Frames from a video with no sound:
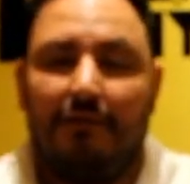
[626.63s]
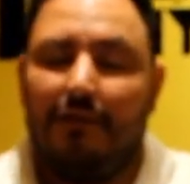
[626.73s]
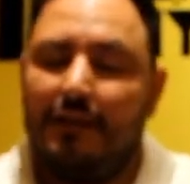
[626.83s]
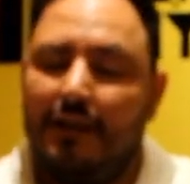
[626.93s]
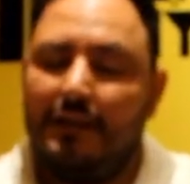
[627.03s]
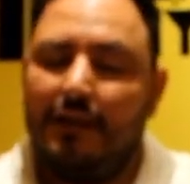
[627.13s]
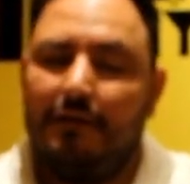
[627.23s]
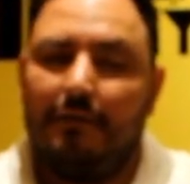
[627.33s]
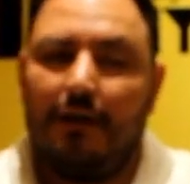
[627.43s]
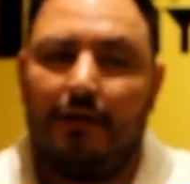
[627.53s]
And don't forget
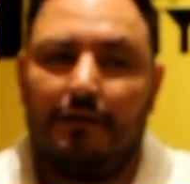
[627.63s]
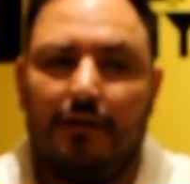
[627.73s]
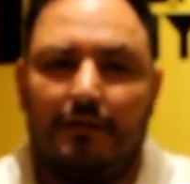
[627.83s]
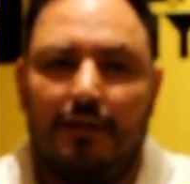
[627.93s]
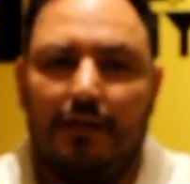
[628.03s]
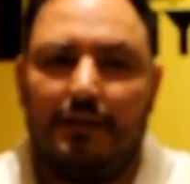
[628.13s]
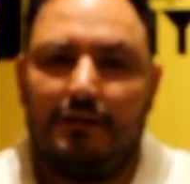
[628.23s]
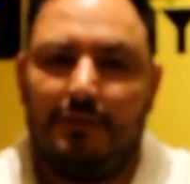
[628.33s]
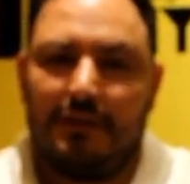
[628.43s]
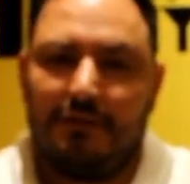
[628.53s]
about our
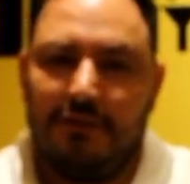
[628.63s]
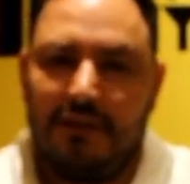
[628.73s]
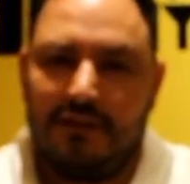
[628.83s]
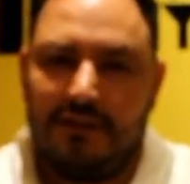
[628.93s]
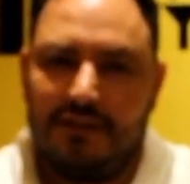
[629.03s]
delicious margaritas.